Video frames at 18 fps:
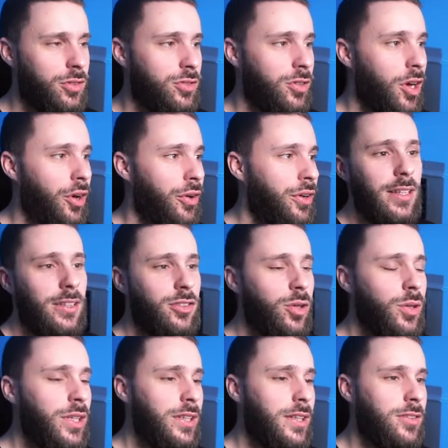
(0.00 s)
So that's
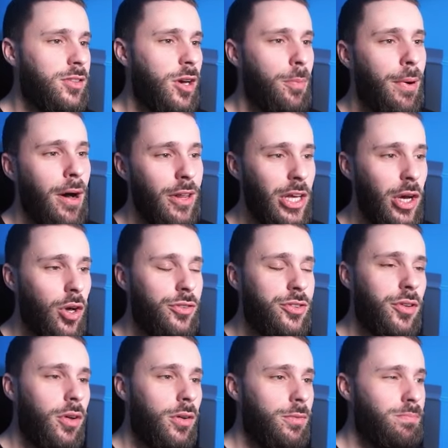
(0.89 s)
2 in a discard pile. They
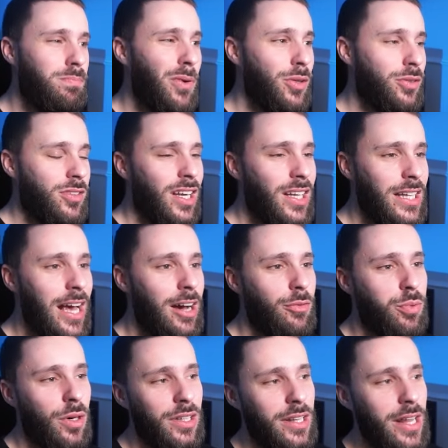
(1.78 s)
also most likely
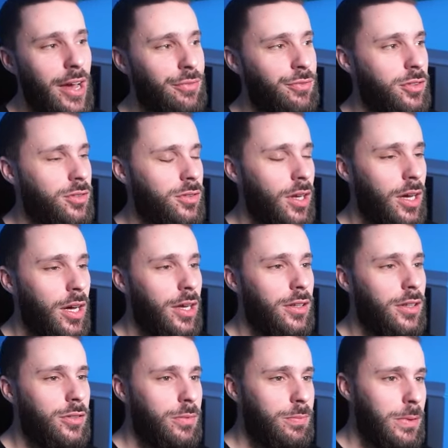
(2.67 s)
have one left.
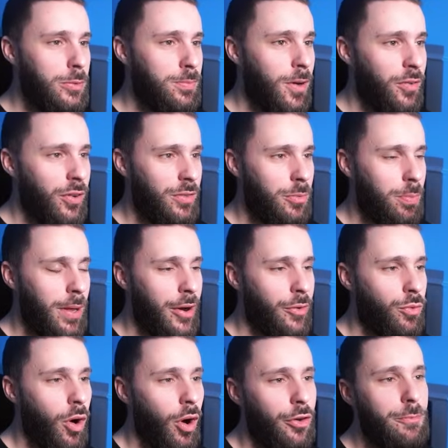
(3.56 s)
It'd be smart for them to play
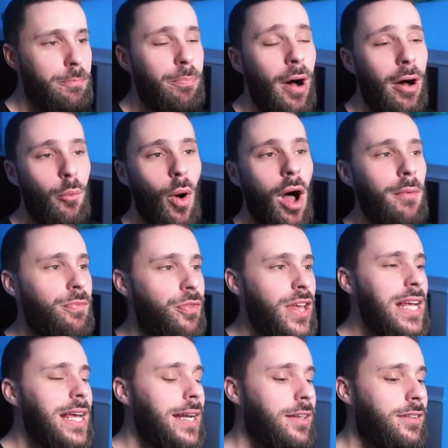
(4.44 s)
a rod. But what I'm
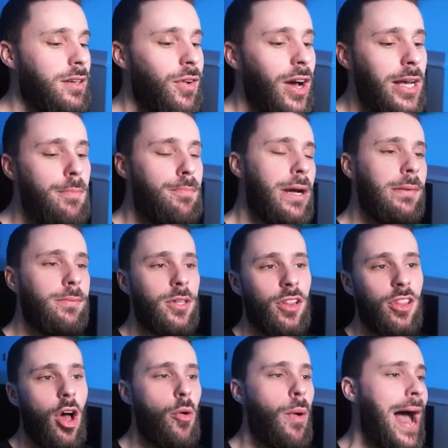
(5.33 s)
thinking is if I can bring them
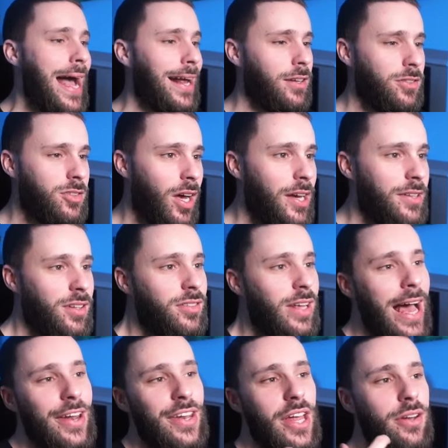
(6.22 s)
to low hang size,
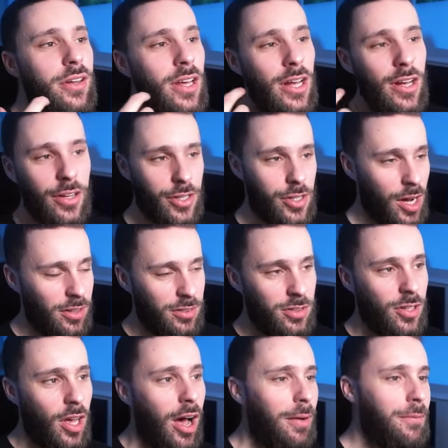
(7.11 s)
and then
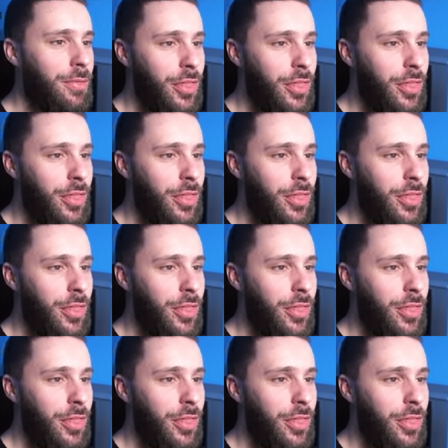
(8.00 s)
gust up